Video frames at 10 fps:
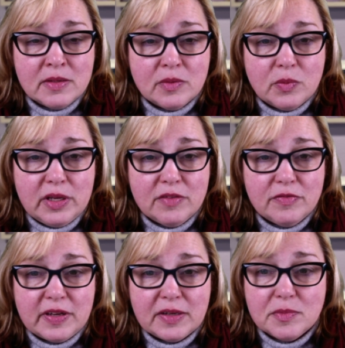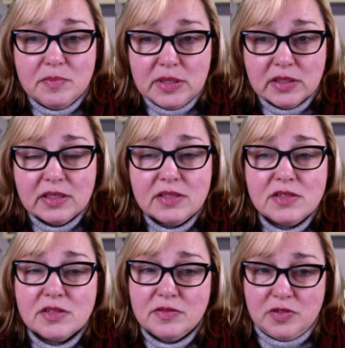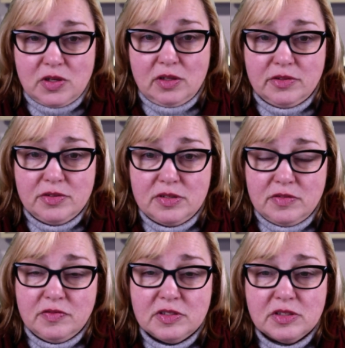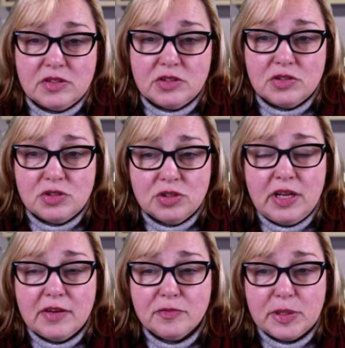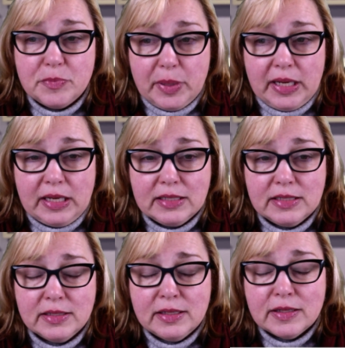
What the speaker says: We have found millions of dollars that physicians should have been paid